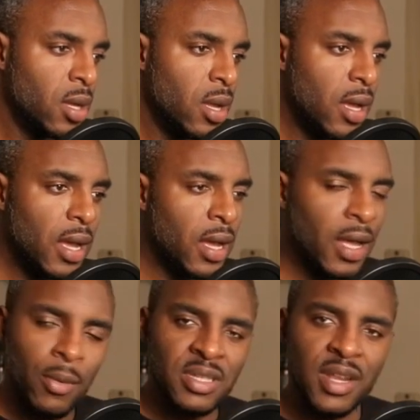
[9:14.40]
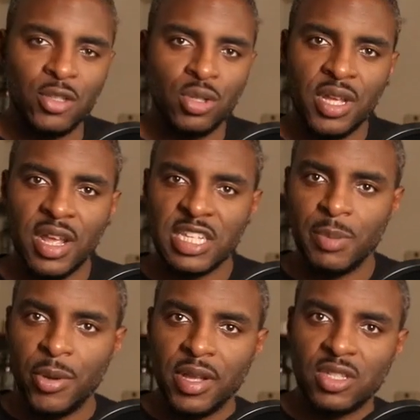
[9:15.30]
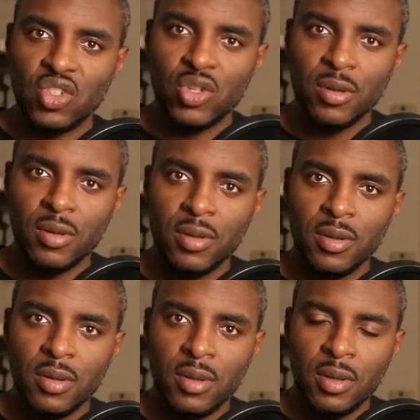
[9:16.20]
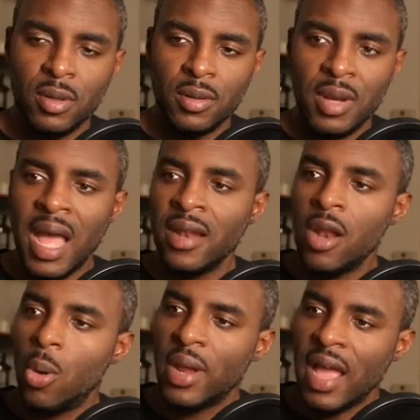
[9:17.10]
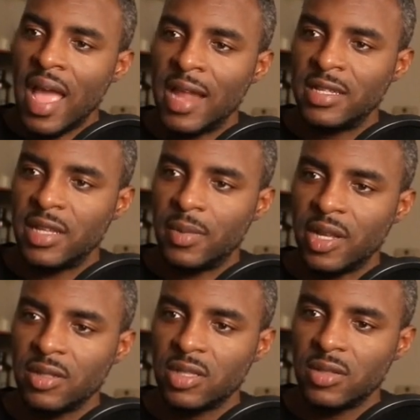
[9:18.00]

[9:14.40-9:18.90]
It was an interesting experience. Not knowing I had siblings.